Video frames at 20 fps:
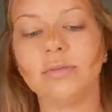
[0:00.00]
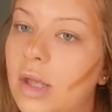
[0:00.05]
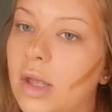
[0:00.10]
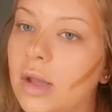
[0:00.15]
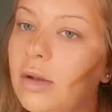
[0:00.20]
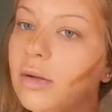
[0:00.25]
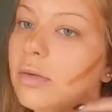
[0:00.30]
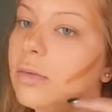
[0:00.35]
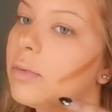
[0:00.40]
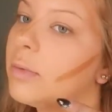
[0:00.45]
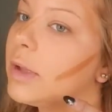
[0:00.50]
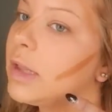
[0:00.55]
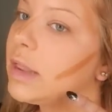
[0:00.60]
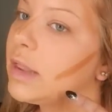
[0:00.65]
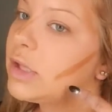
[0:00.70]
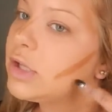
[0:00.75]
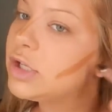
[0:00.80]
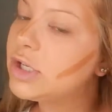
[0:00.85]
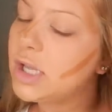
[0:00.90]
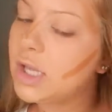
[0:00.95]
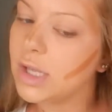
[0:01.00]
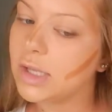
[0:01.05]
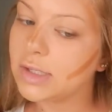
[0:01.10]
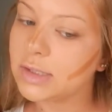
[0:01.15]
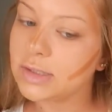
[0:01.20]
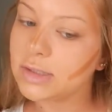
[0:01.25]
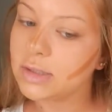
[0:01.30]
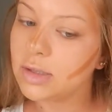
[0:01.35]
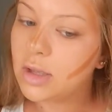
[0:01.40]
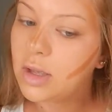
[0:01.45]
And with the
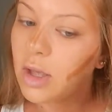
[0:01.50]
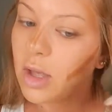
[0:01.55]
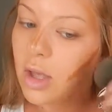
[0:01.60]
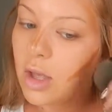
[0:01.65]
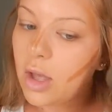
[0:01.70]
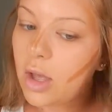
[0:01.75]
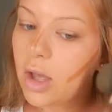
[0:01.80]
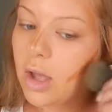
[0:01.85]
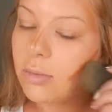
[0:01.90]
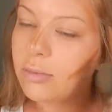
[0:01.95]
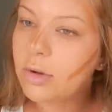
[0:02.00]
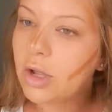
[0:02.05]
cheeks, I'm